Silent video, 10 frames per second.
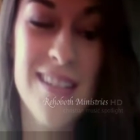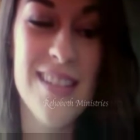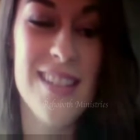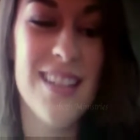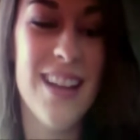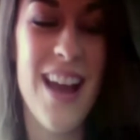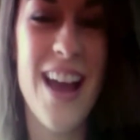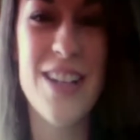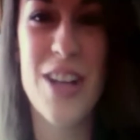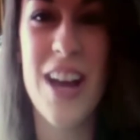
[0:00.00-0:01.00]
And
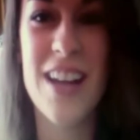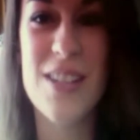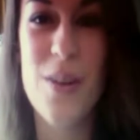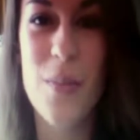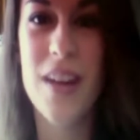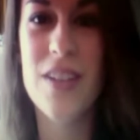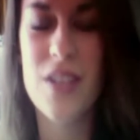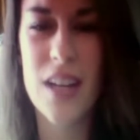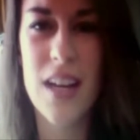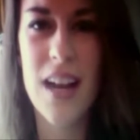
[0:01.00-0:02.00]
I shot so
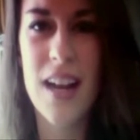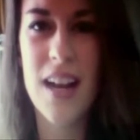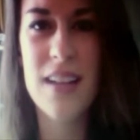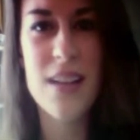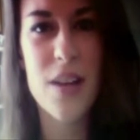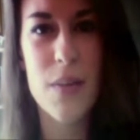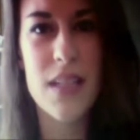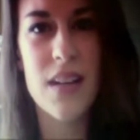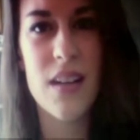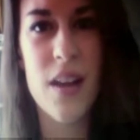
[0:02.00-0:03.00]
much, and I
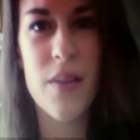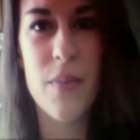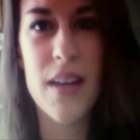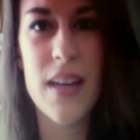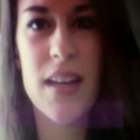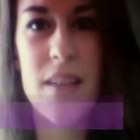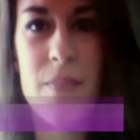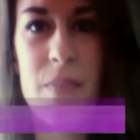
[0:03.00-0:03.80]
documented a lot of my